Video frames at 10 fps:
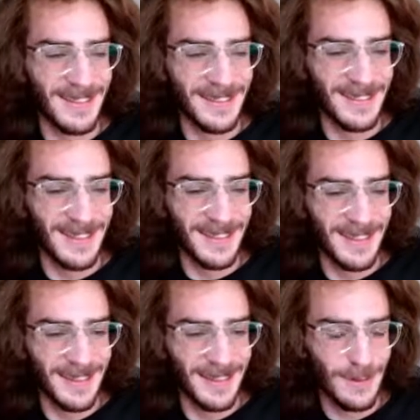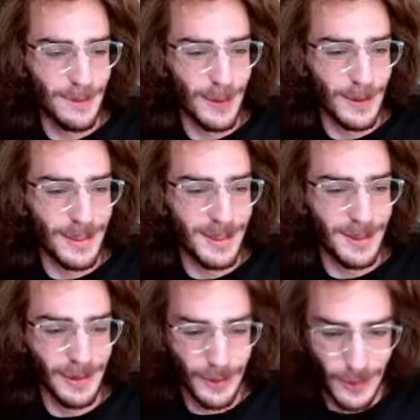It's like
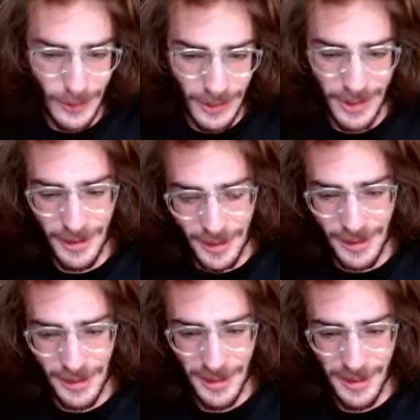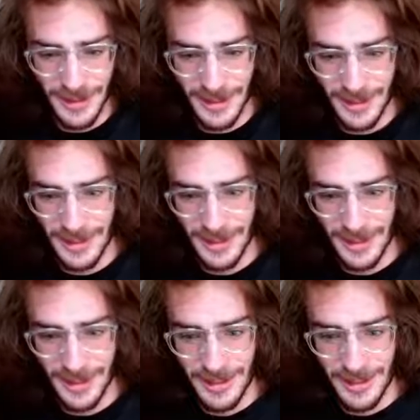14 screws into the thing.
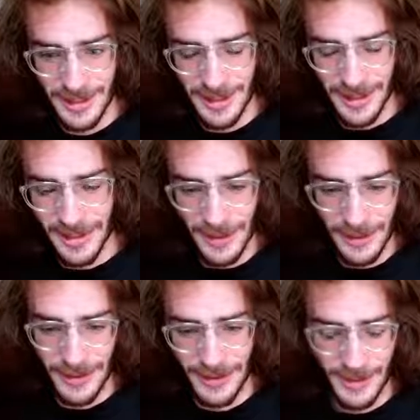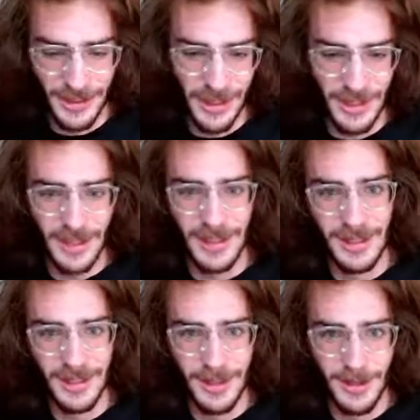Like I thought I was gonna just change the
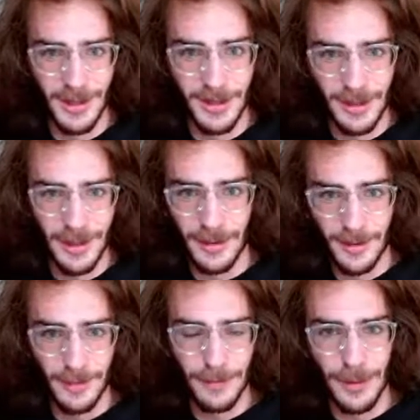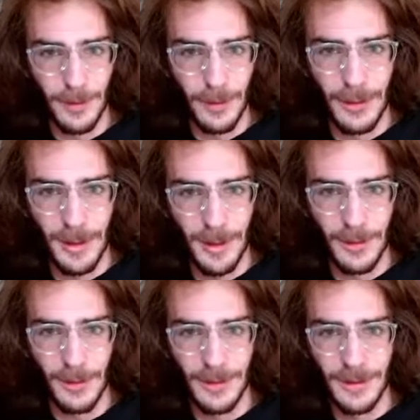hinges, but then I had to like flip where the
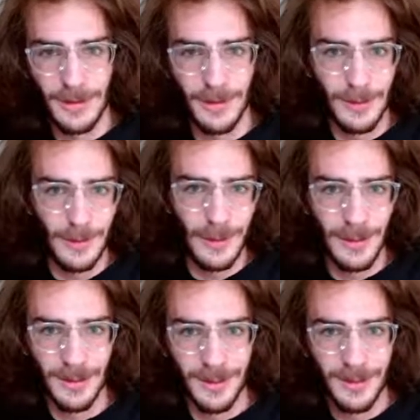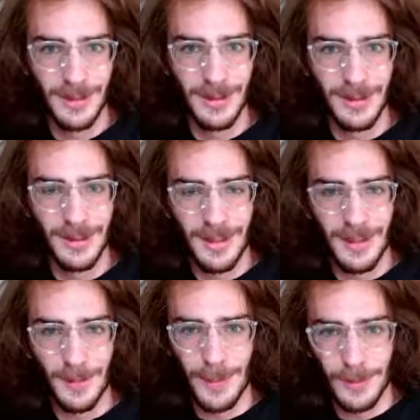handle was and do like
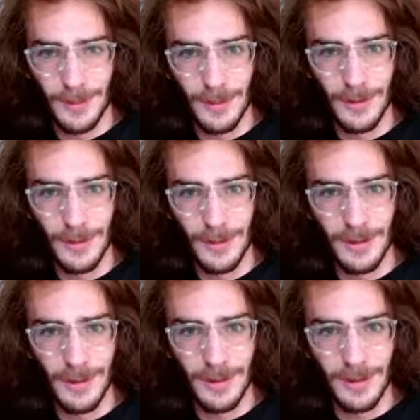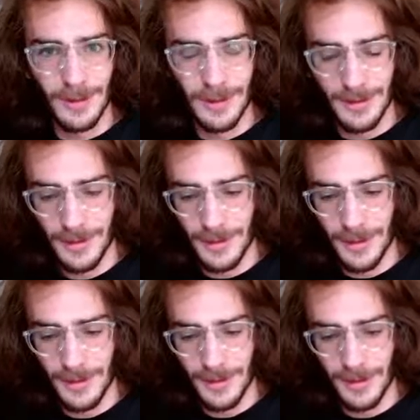take apart the whole door and
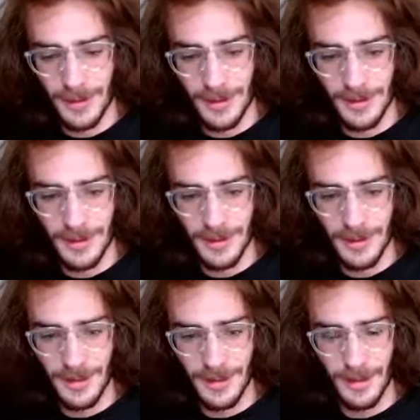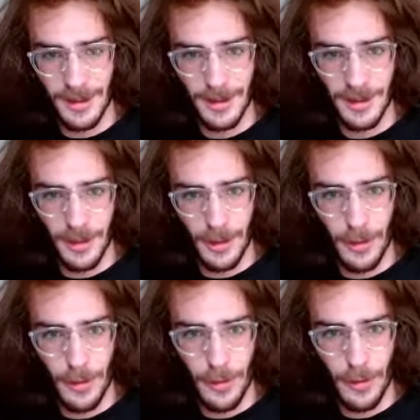whatever. And then I feel like I had to like
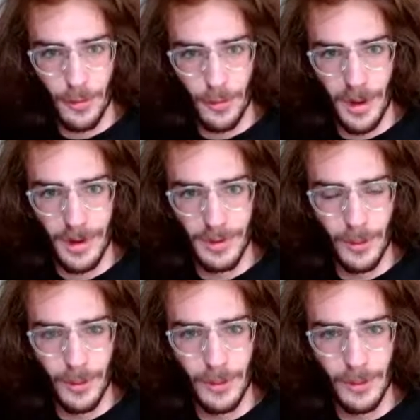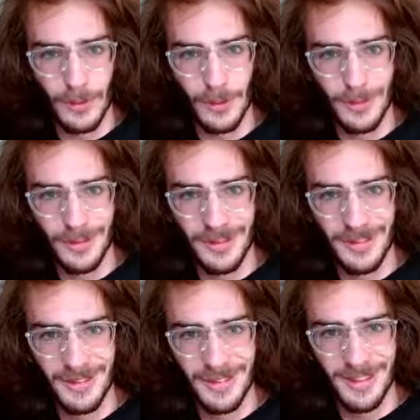thread the holes
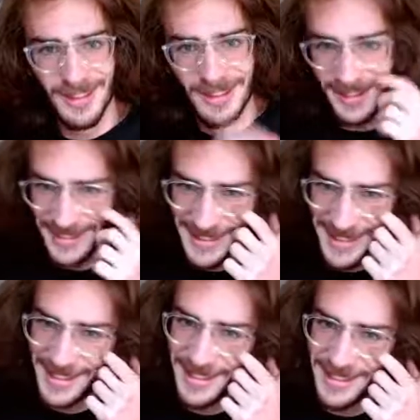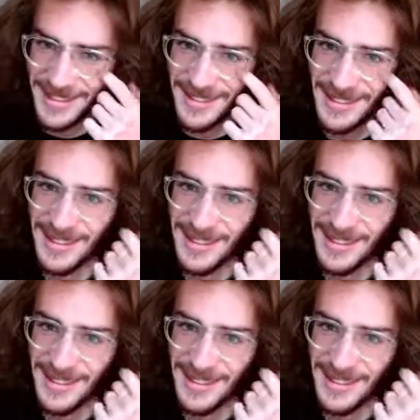on the other side, because